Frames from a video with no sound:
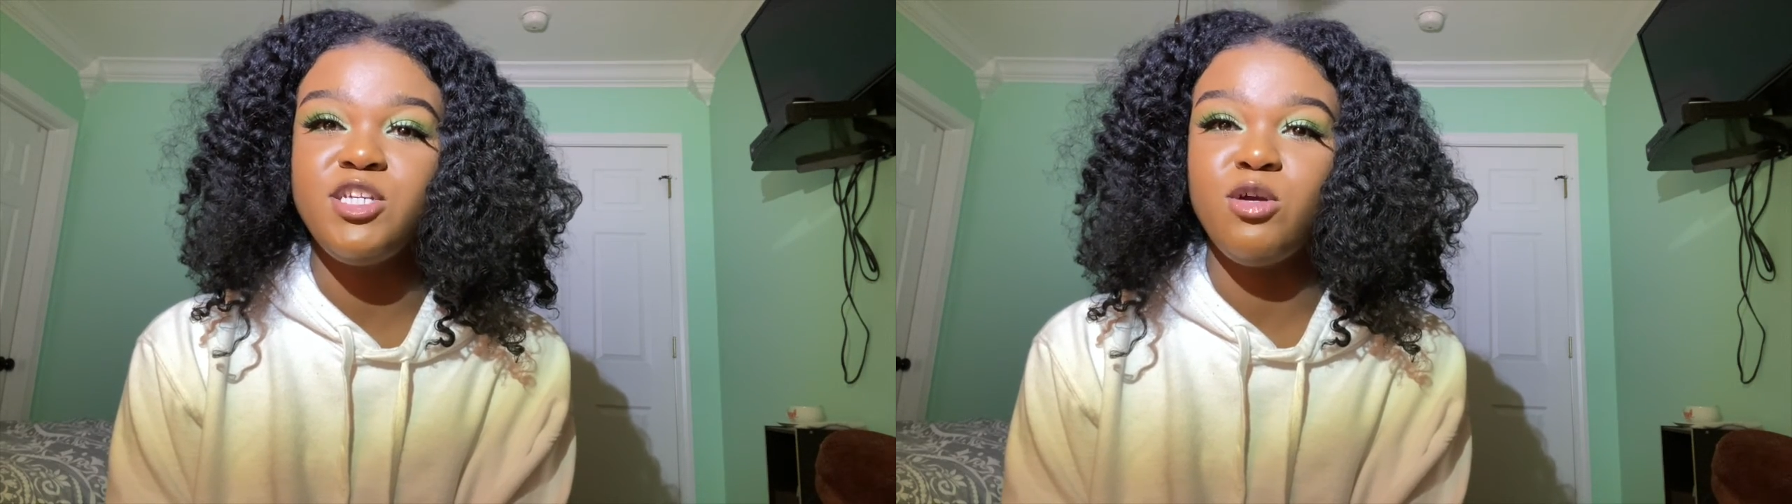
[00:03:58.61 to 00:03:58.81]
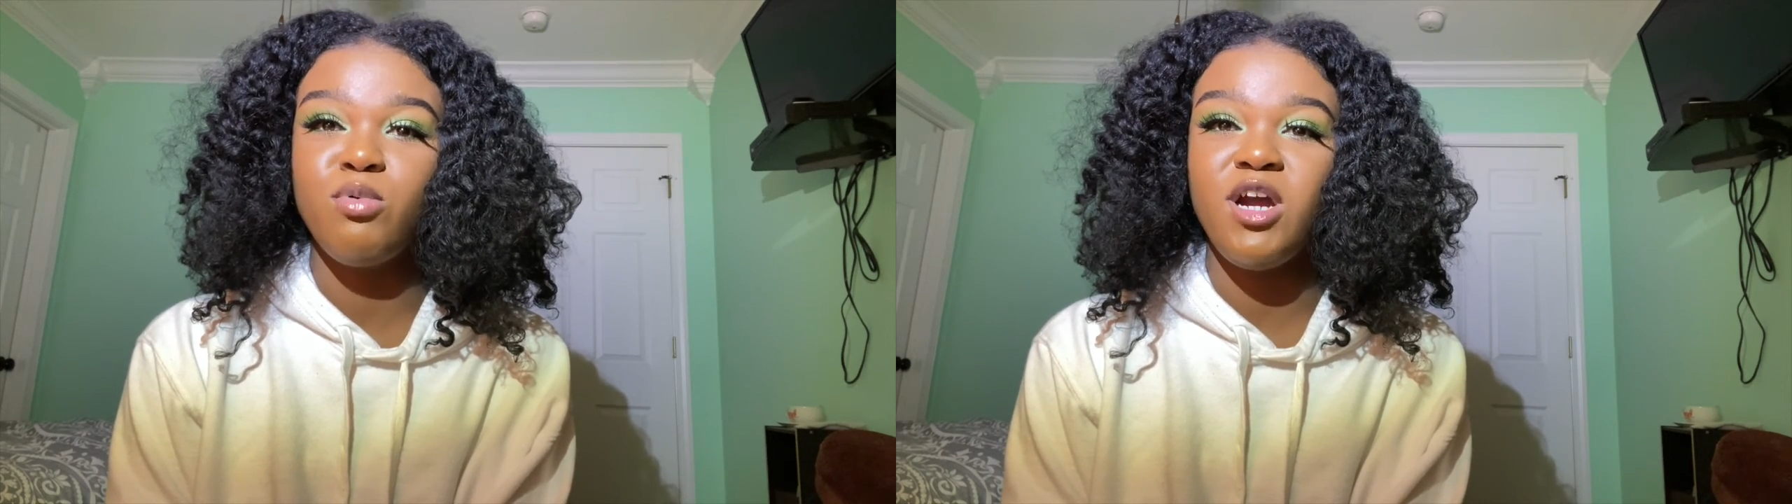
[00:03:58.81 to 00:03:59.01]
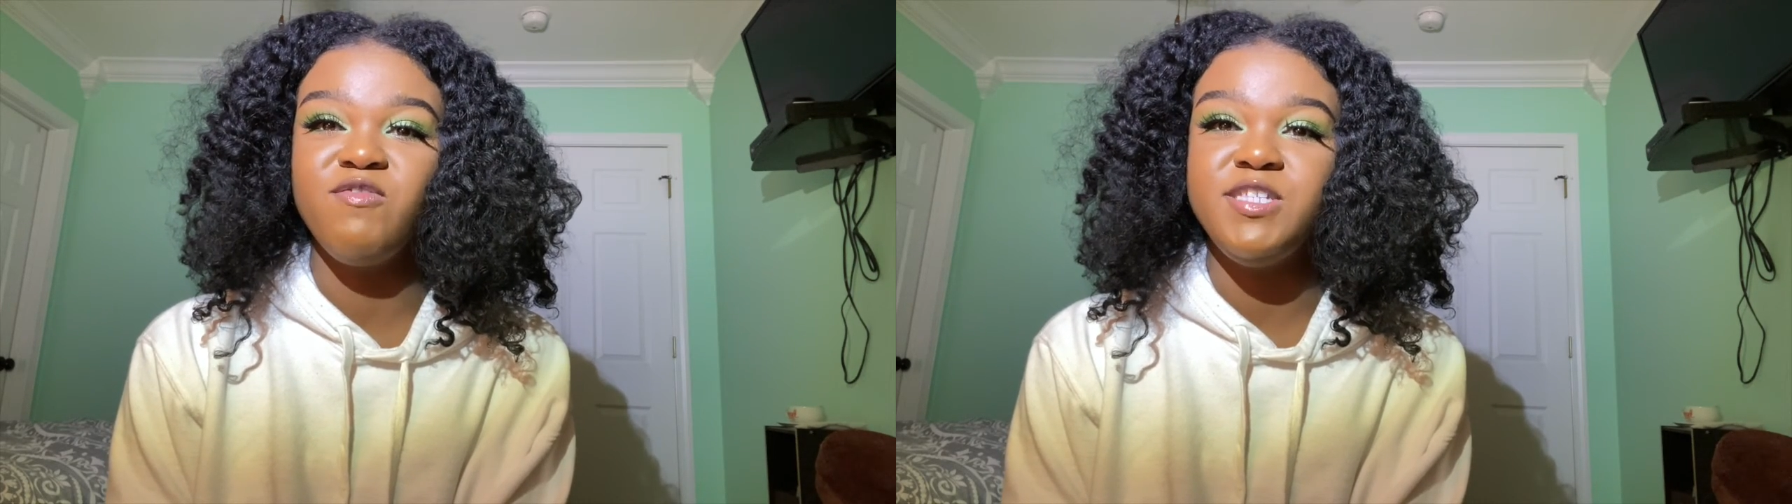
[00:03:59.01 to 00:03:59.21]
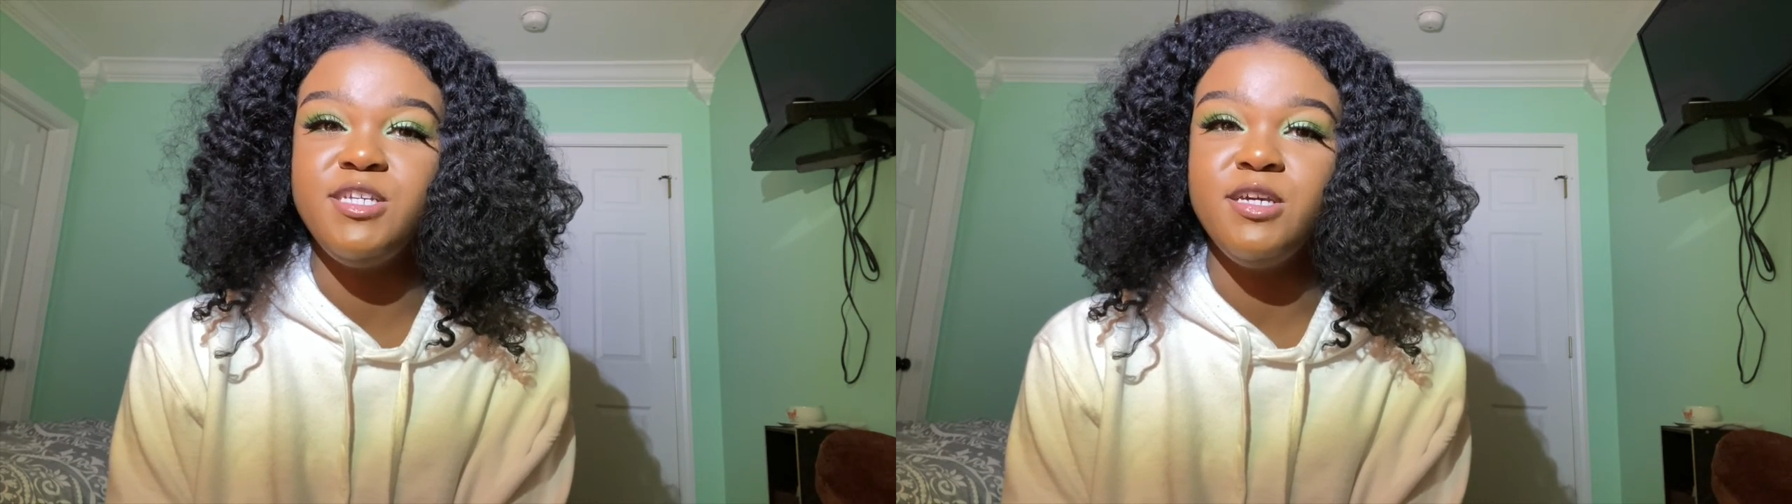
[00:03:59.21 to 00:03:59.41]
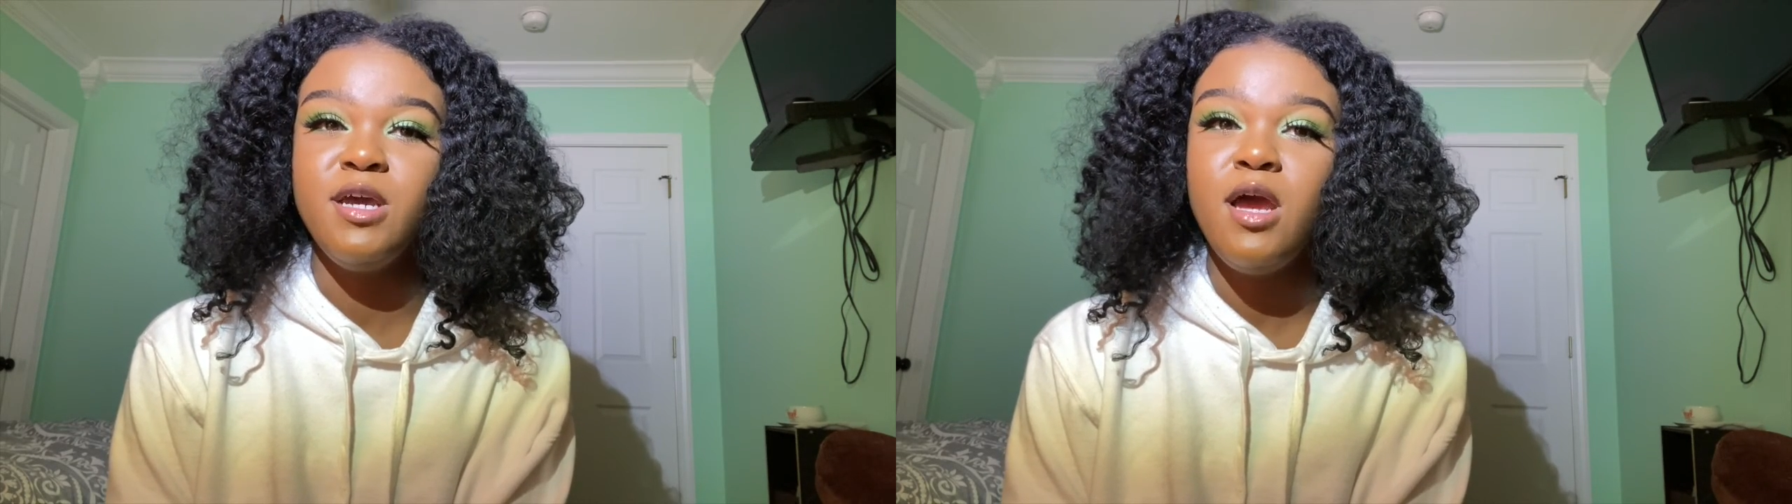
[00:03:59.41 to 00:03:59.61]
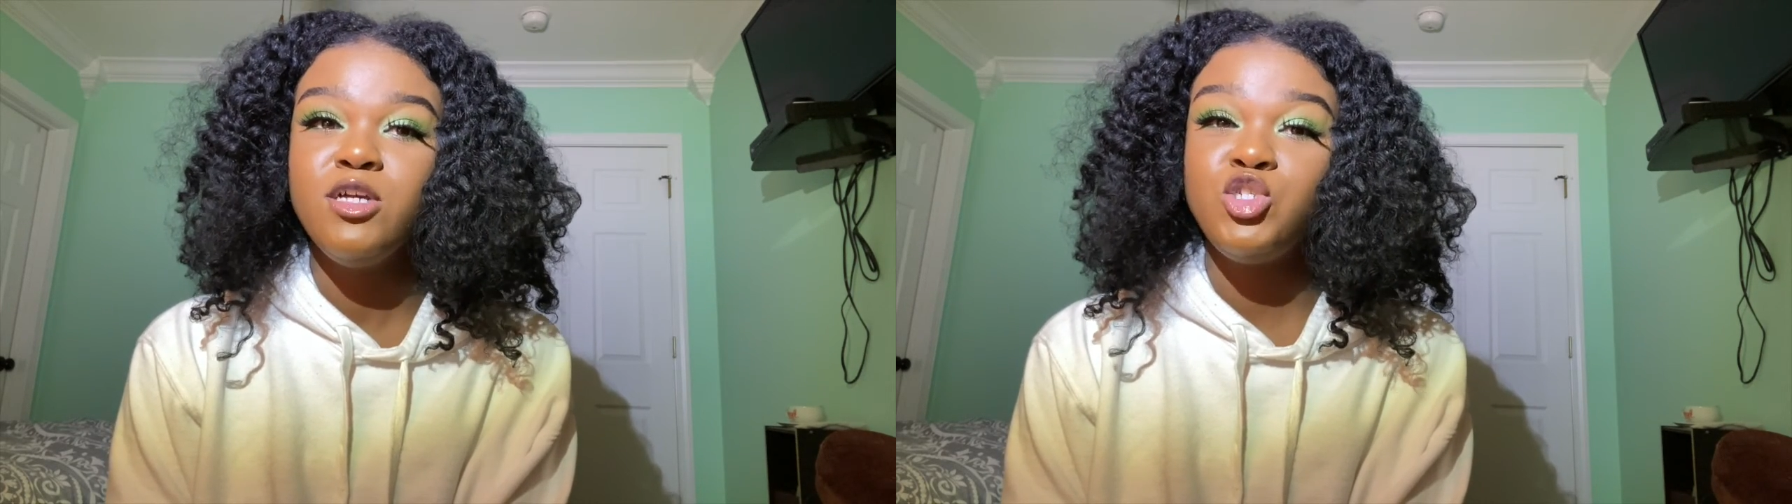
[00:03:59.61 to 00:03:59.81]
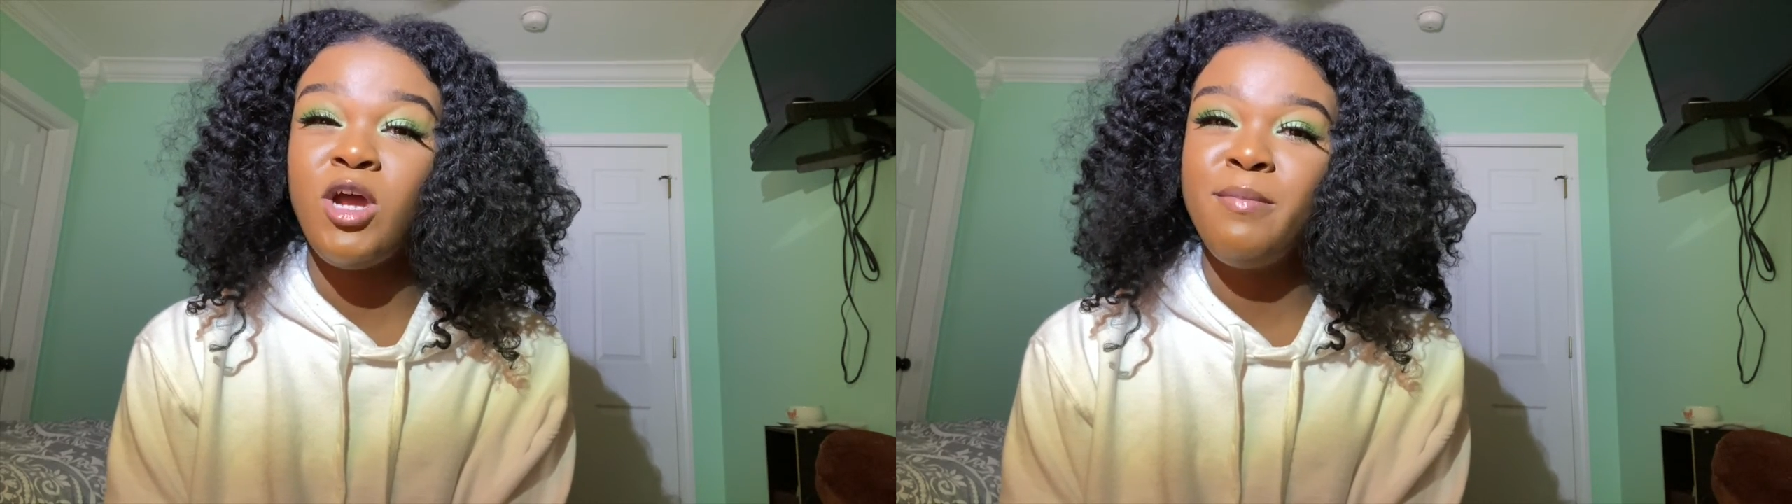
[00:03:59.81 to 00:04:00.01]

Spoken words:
your privacy. Try